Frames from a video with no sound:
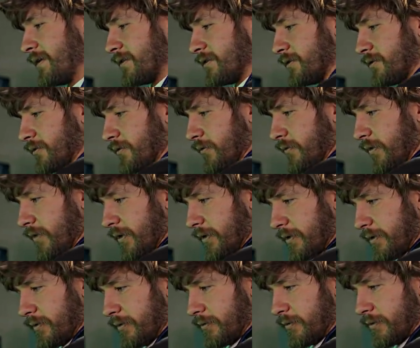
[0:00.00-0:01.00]
So
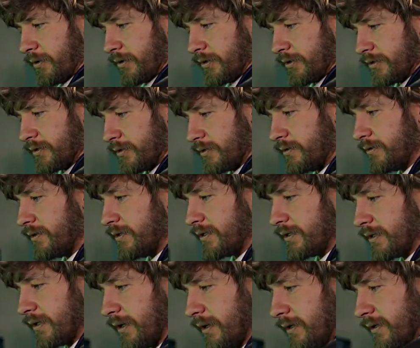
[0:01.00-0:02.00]
there were two
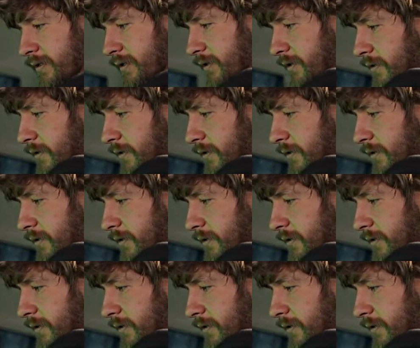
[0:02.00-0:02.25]
designs